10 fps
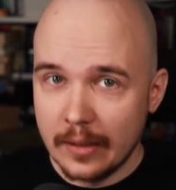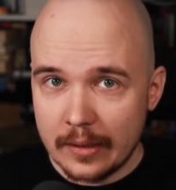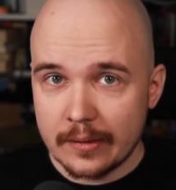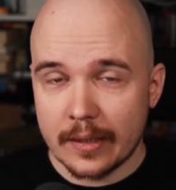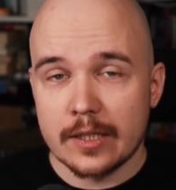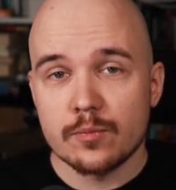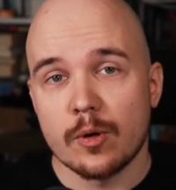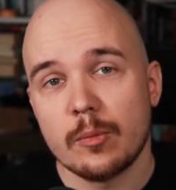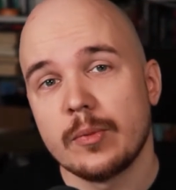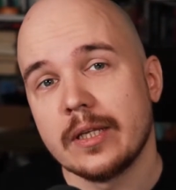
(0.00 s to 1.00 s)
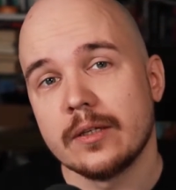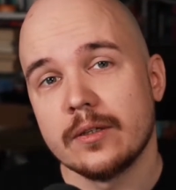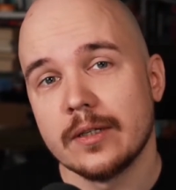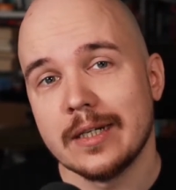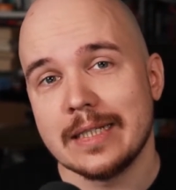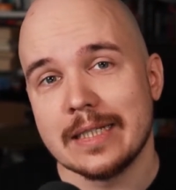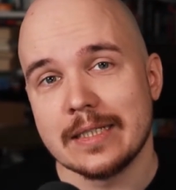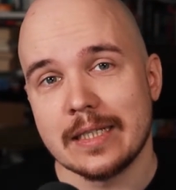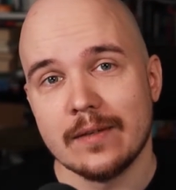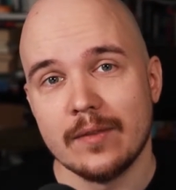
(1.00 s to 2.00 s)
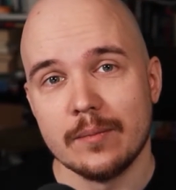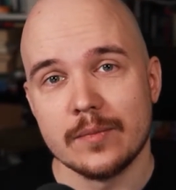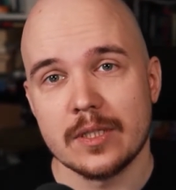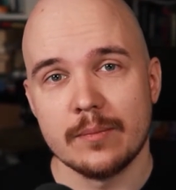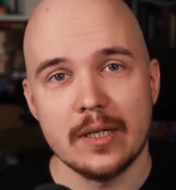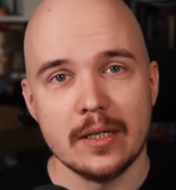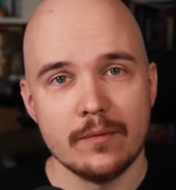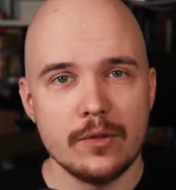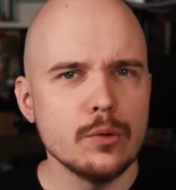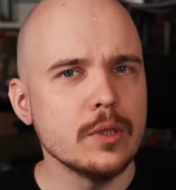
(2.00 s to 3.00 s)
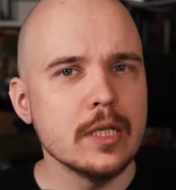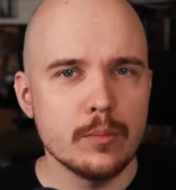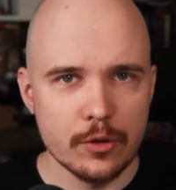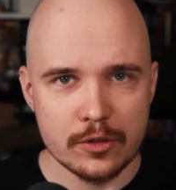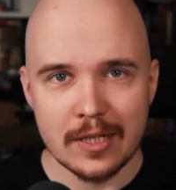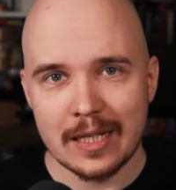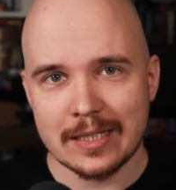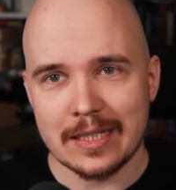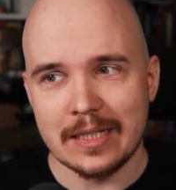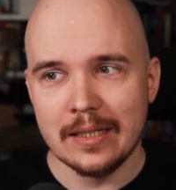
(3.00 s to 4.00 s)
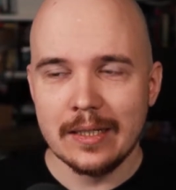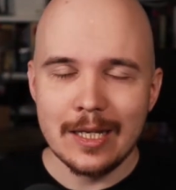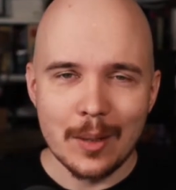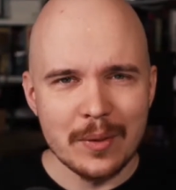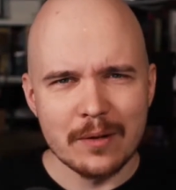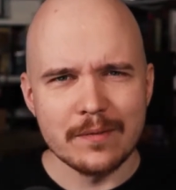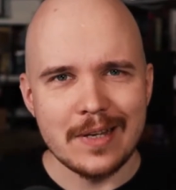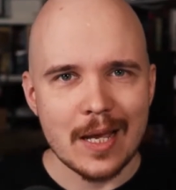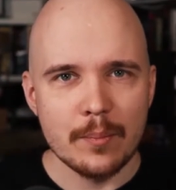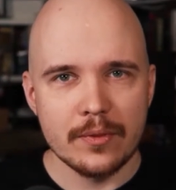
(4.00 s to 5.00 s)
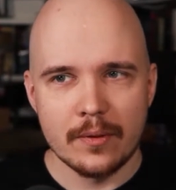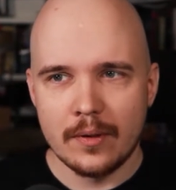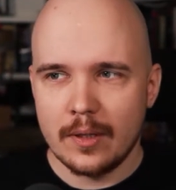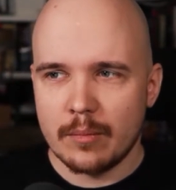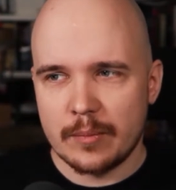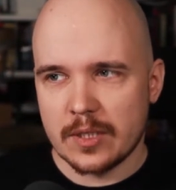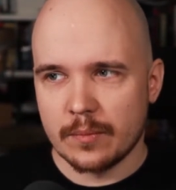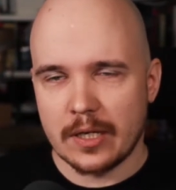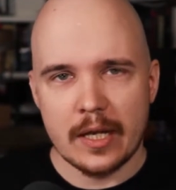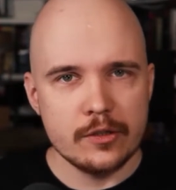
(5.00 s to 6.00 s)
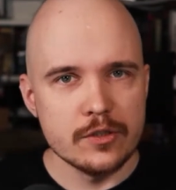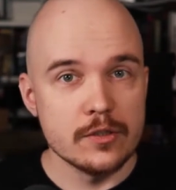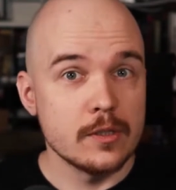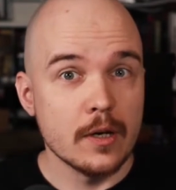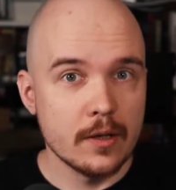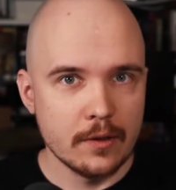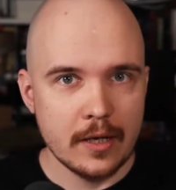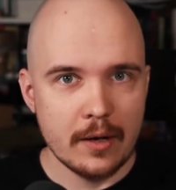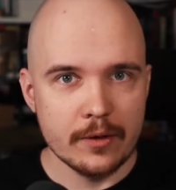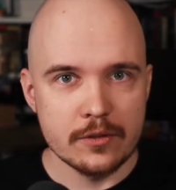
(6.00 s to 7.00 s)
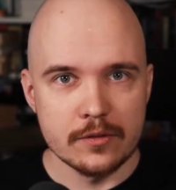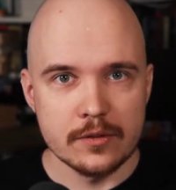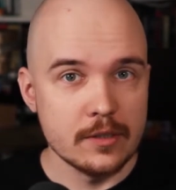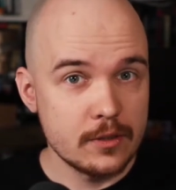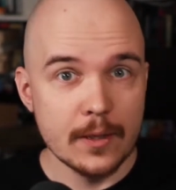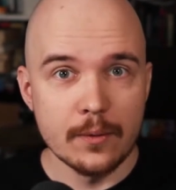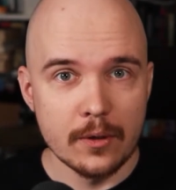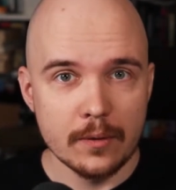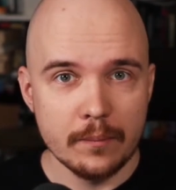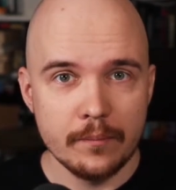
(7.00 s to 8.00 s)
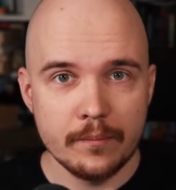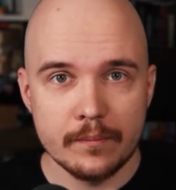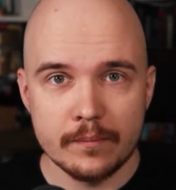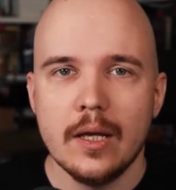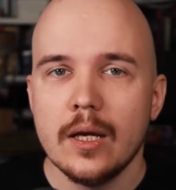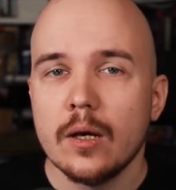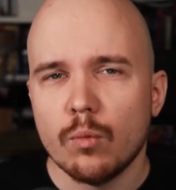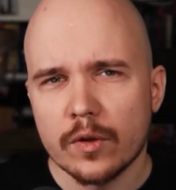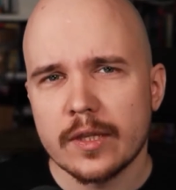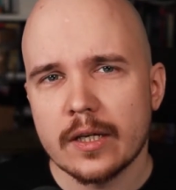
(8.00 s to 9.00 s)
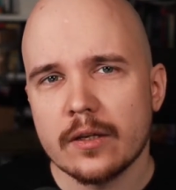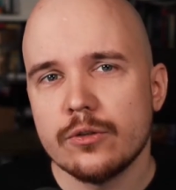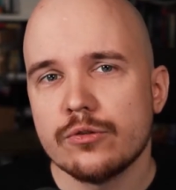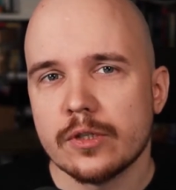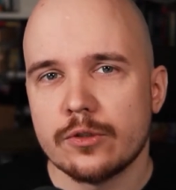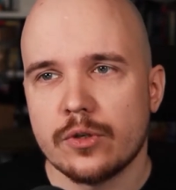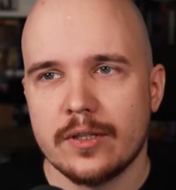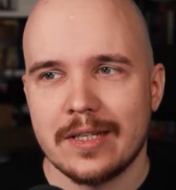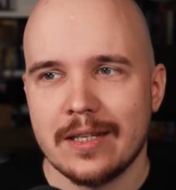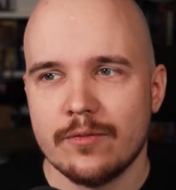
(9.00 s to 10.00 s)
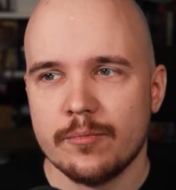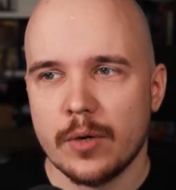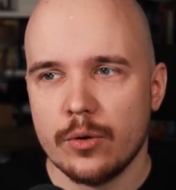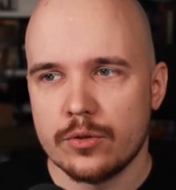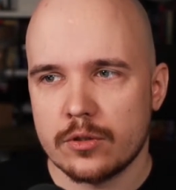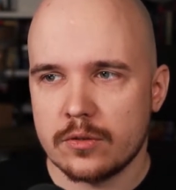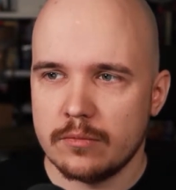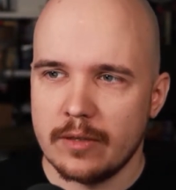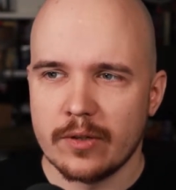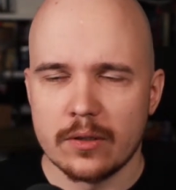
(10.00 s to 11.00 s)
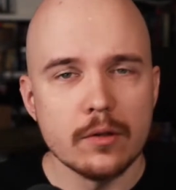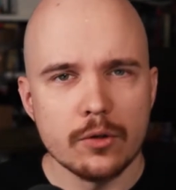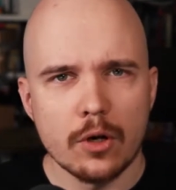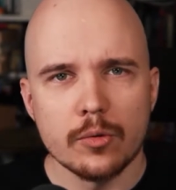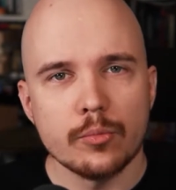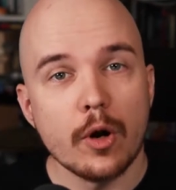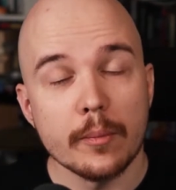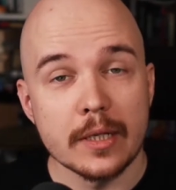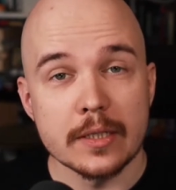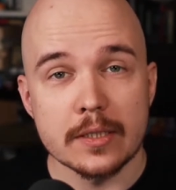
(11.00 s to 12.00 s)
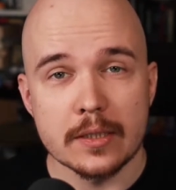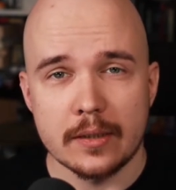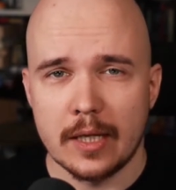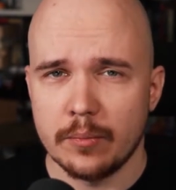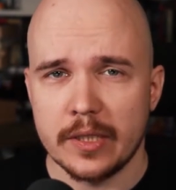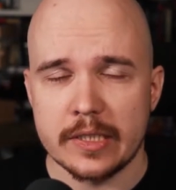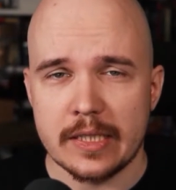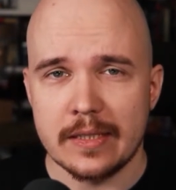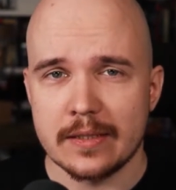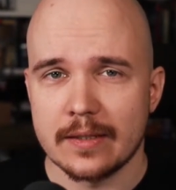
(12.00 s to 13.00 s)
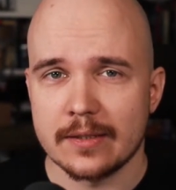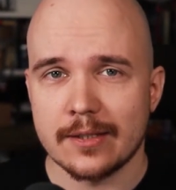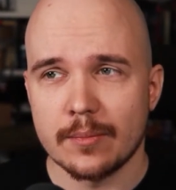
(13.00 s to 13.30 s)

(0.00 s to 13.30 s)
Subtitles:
then it's probably a good idea to give them some kind of unique personality, a bit of depth, maybe some connections to other characters, and so on. One thing I usually try to give most, even non-prominent NPCs, is some